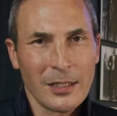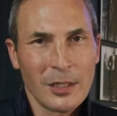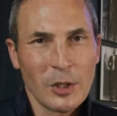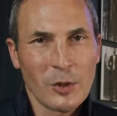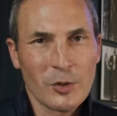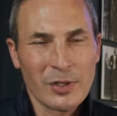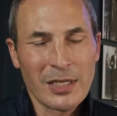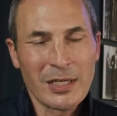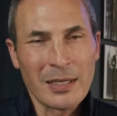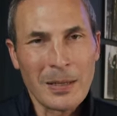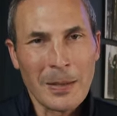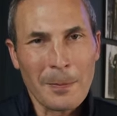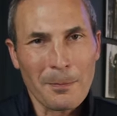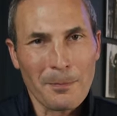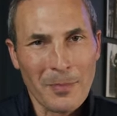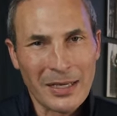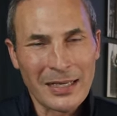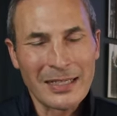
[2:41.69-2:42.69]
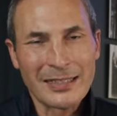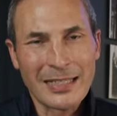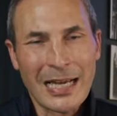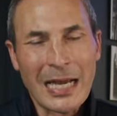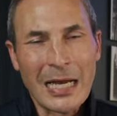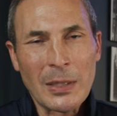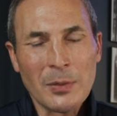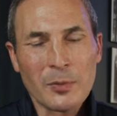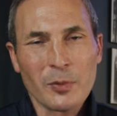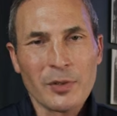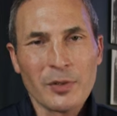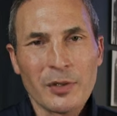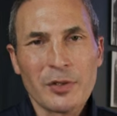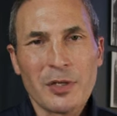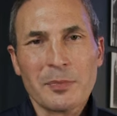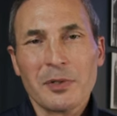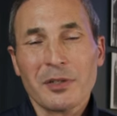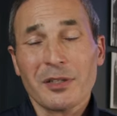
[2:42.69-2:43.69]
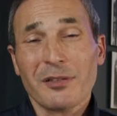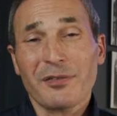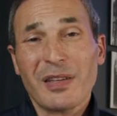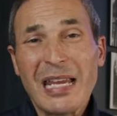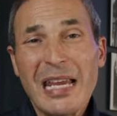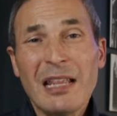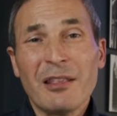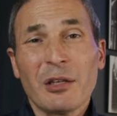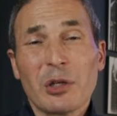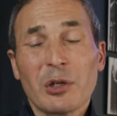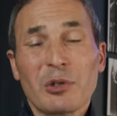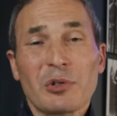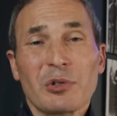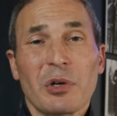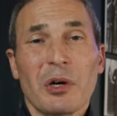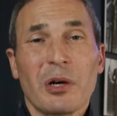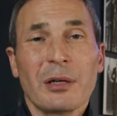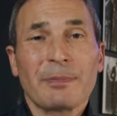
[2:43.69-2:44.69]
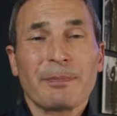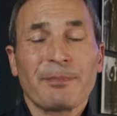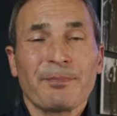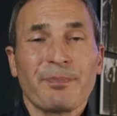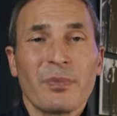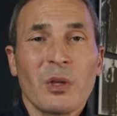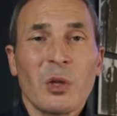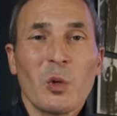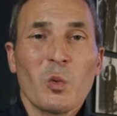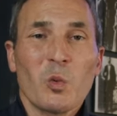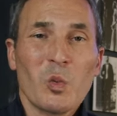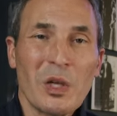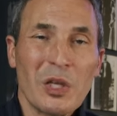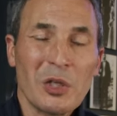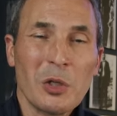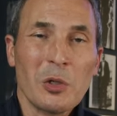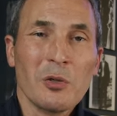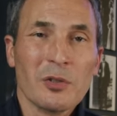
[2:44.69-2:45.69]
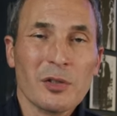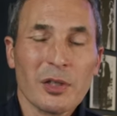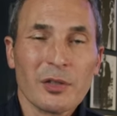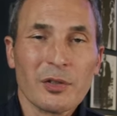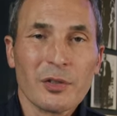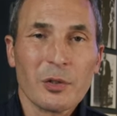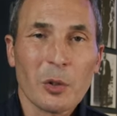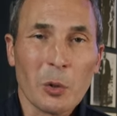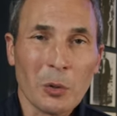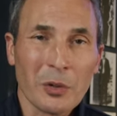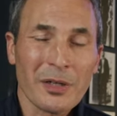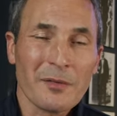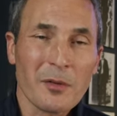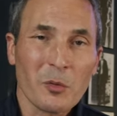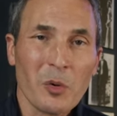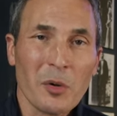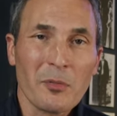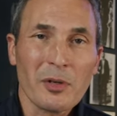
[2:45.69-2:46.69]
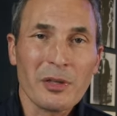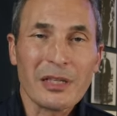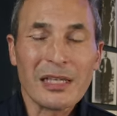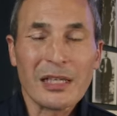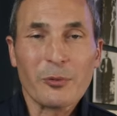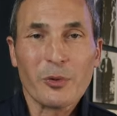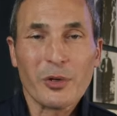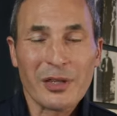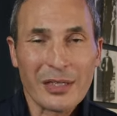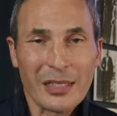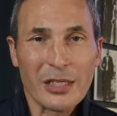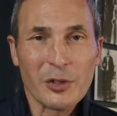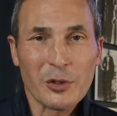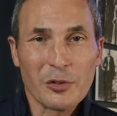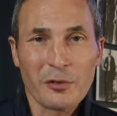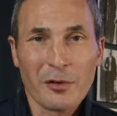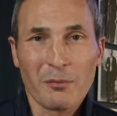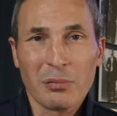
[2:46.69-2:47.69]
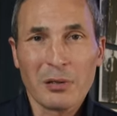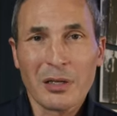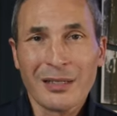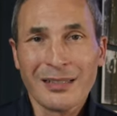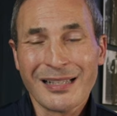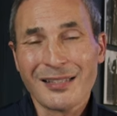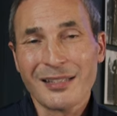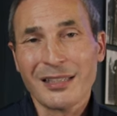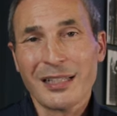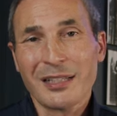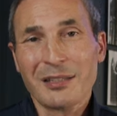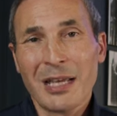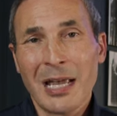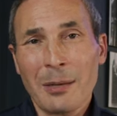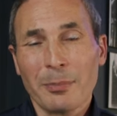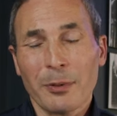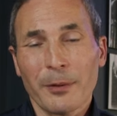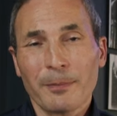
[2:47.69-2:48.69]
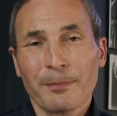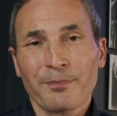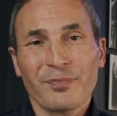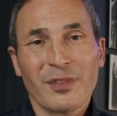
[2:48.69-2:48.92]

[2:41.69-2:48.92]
You see, many times when the subject of healing is taught, we use the story of the woman with the issue of blood as an example.